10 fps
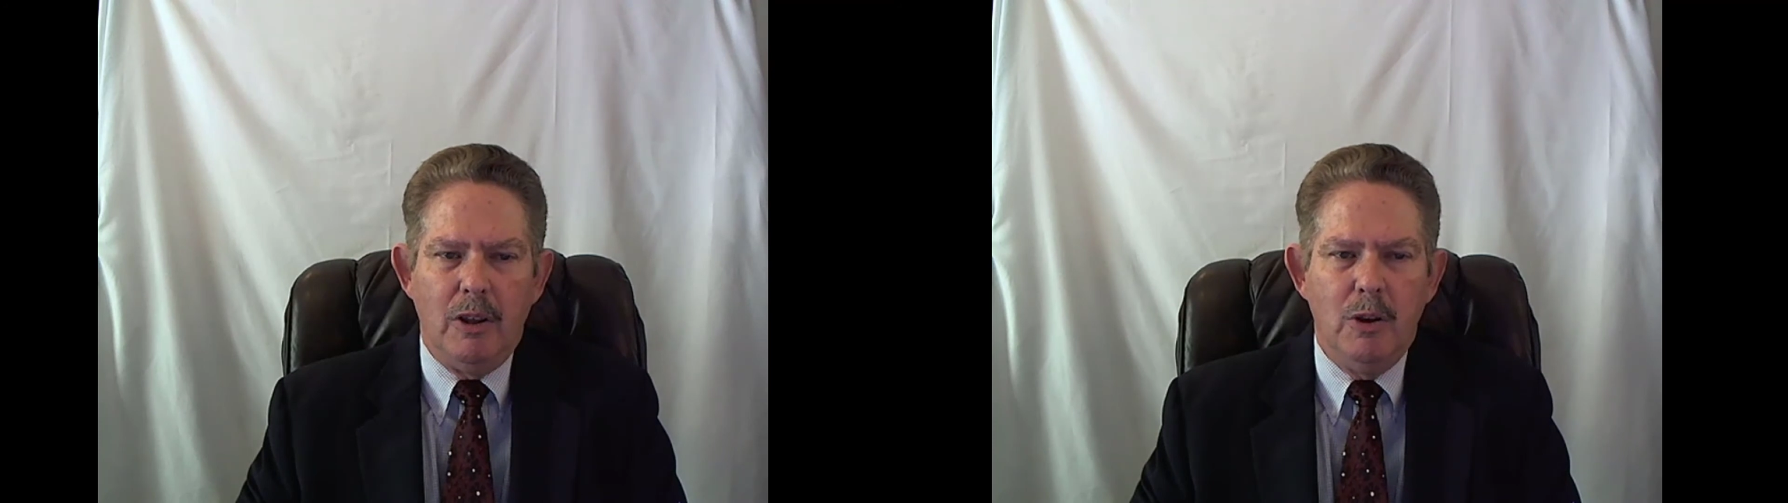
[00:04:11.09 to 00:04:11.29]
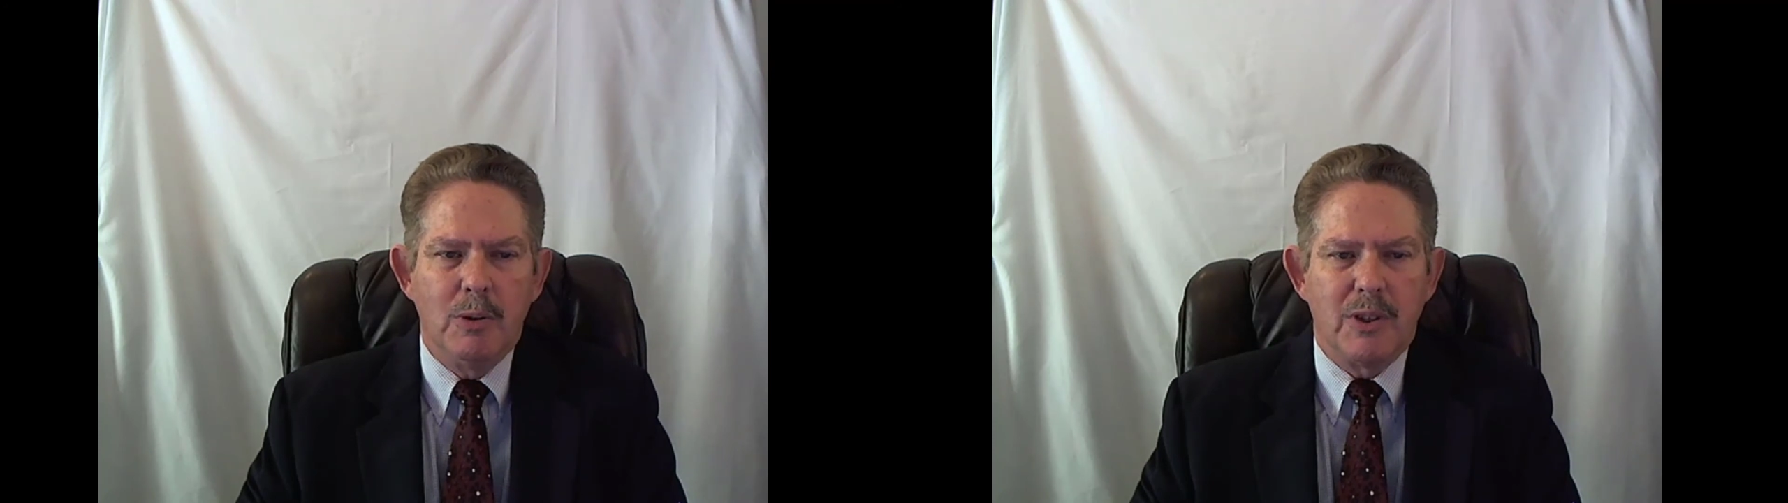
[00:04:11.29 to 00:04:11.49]

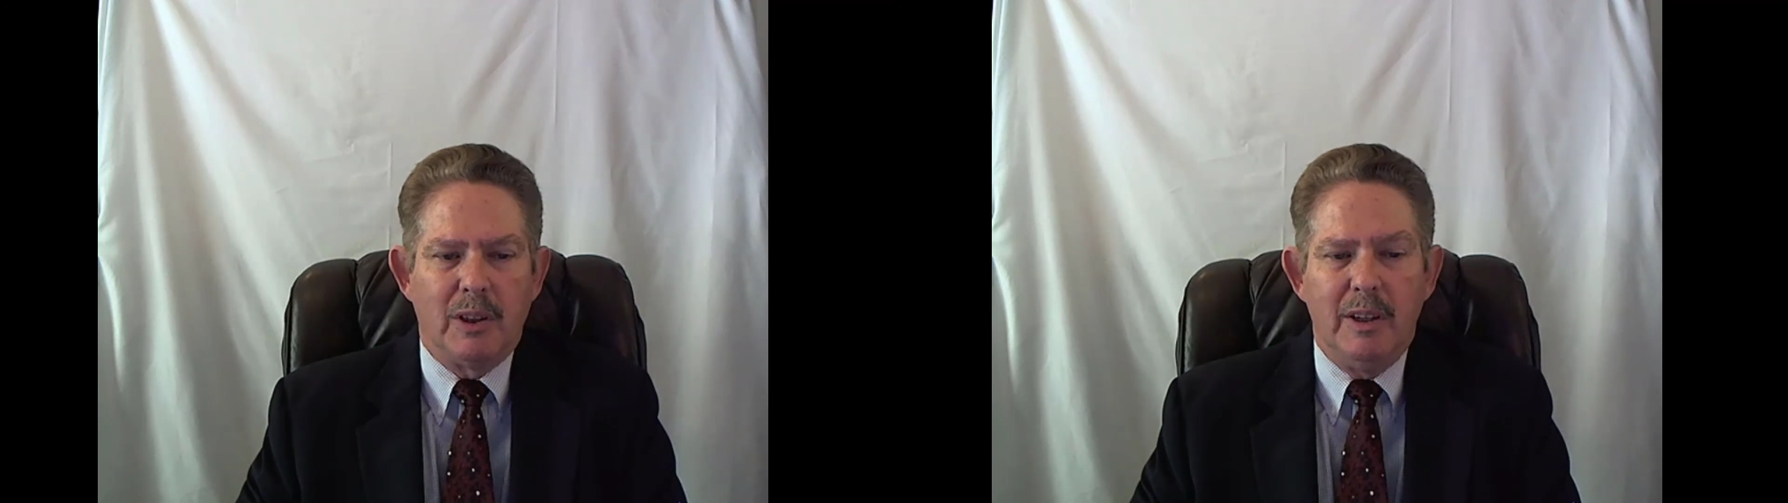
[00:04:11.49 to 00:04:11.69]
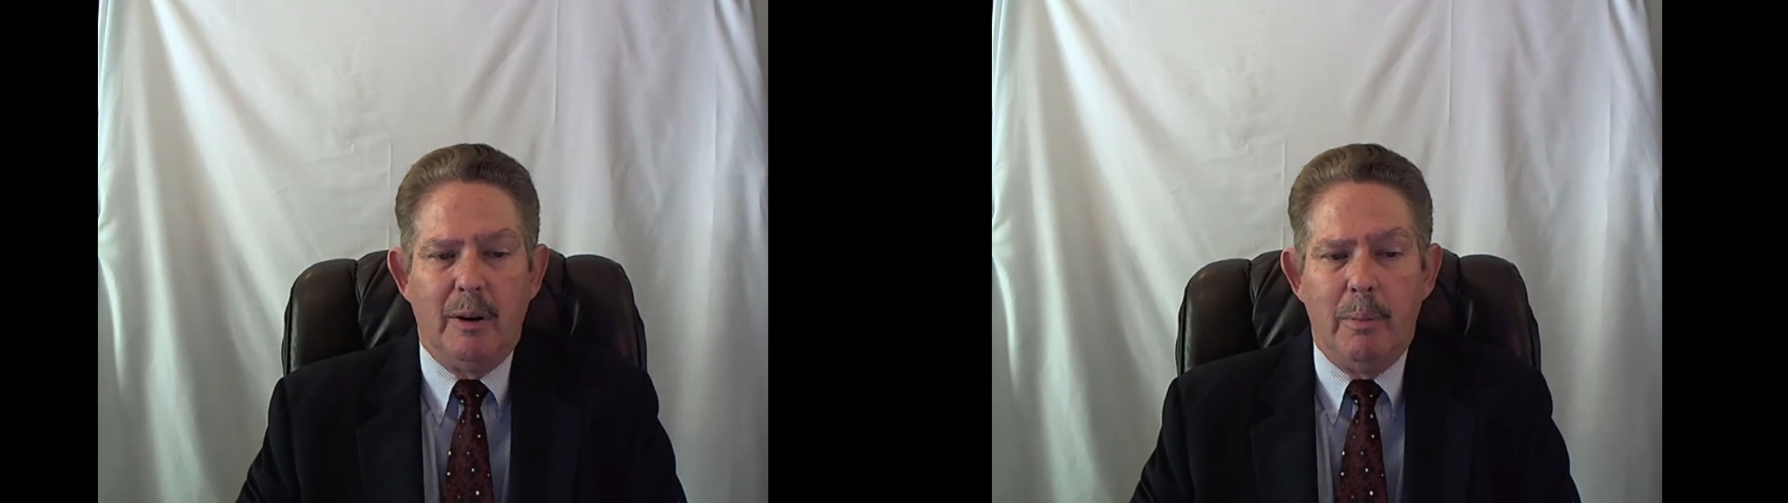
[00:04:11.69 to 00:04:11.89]
you as
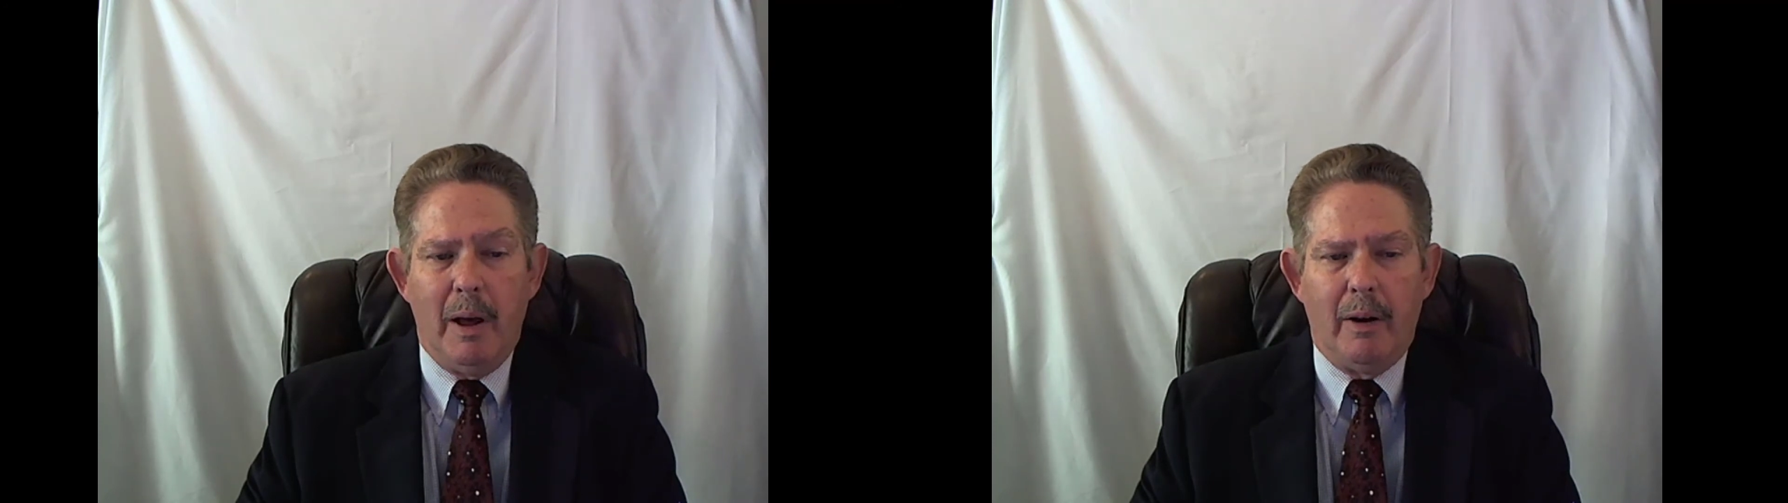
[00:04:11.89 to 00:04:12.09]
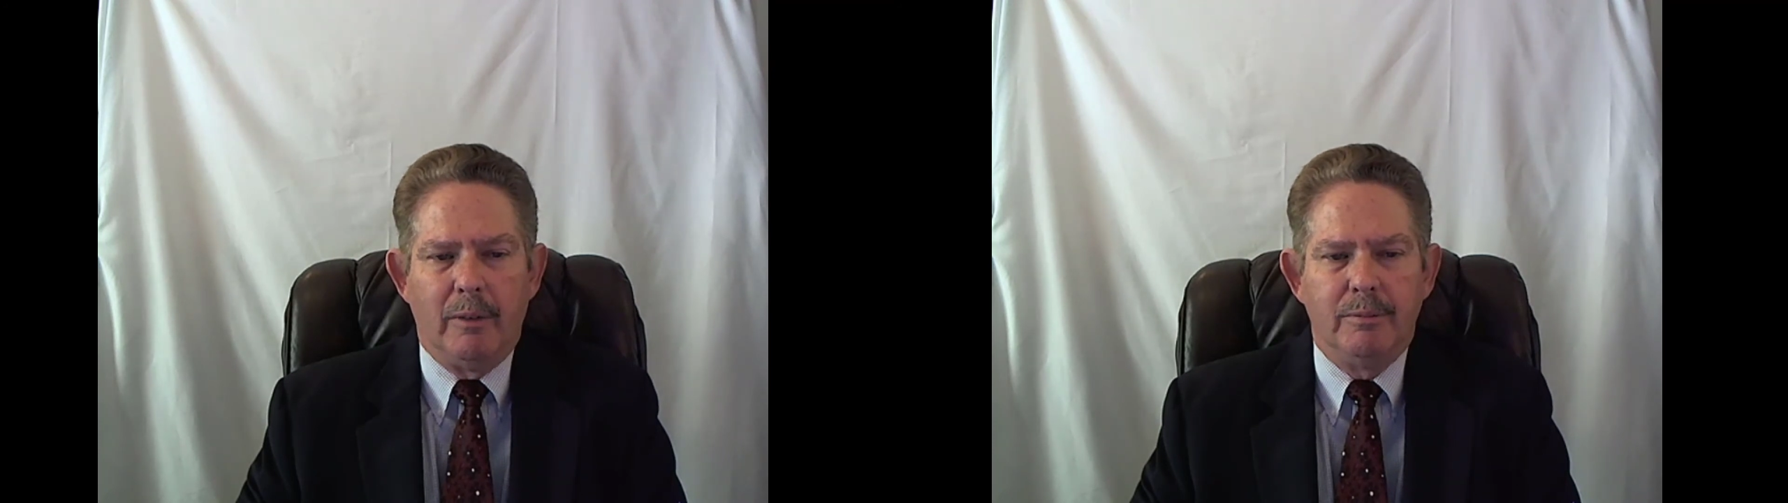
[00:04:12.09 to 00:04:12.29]
a leader
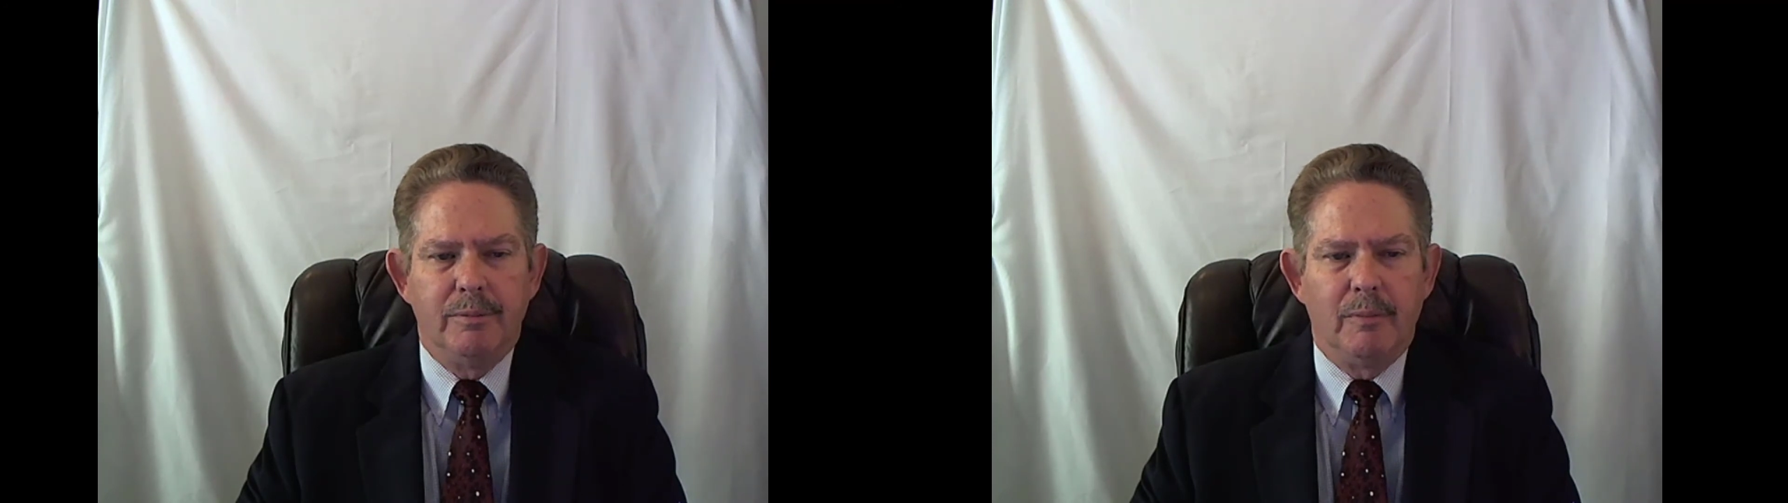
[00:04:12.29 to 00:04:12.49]
better.